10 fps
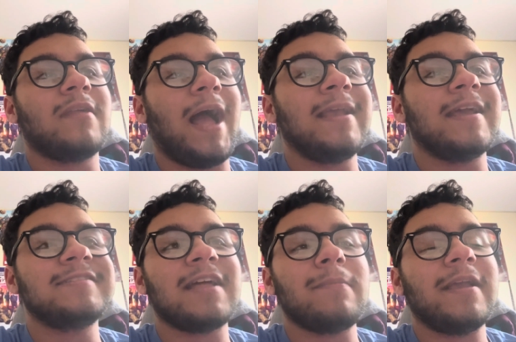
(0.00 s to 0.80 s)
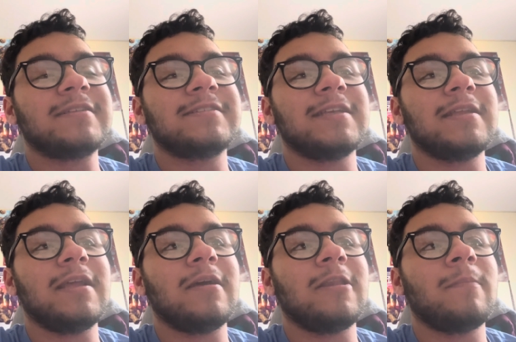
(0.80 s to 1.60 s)
I guess that makes it
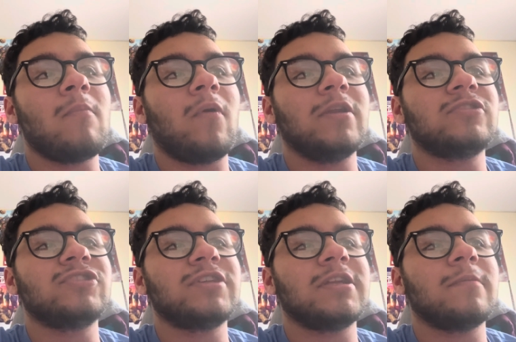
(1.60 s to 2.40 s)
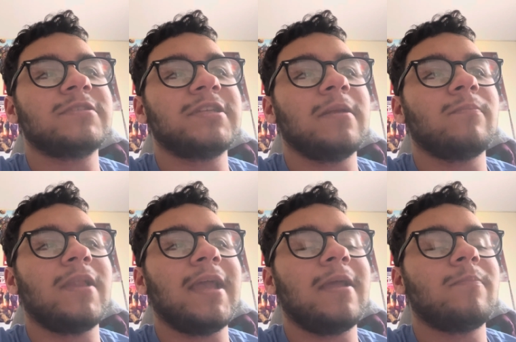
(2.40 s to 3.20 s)
a little bit more interesting to see him
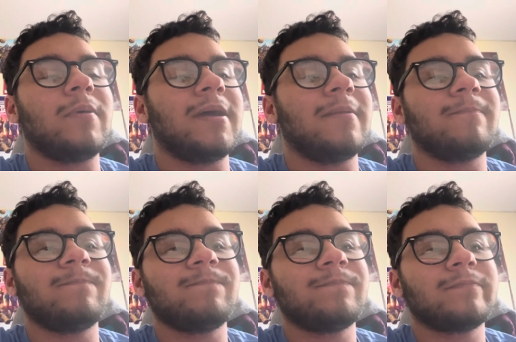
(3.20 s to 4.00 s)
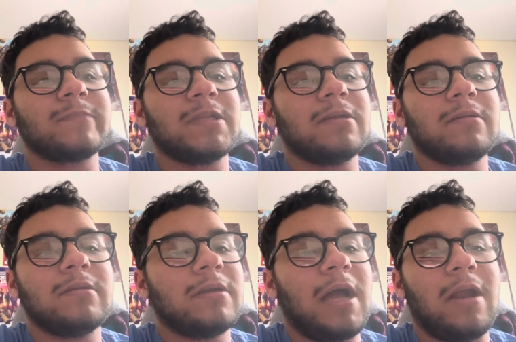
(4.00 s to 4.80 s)
play it, but
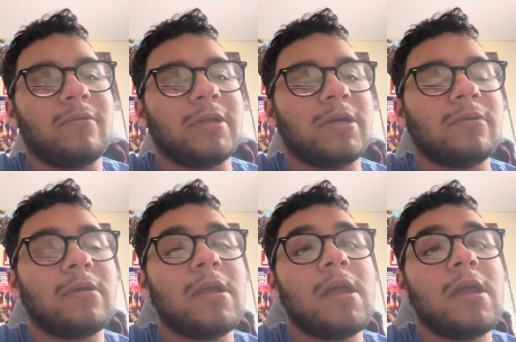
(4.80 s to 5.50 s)
I don't know.